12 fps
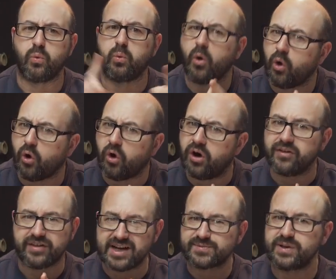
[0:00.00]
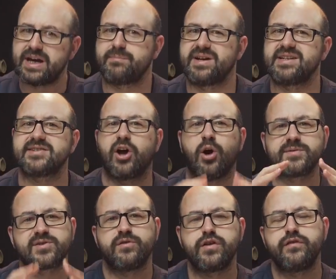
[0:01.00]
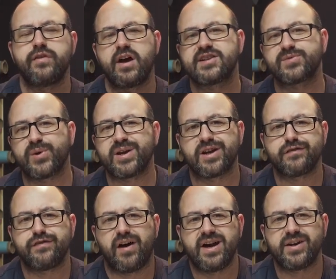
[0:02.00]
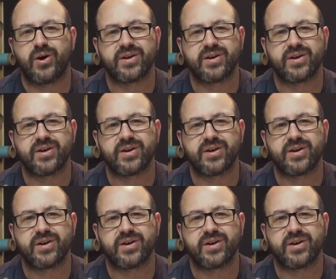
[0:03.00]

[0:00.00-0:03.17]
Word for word: war. That's what that means. Optical viewfinder is what you're gonna find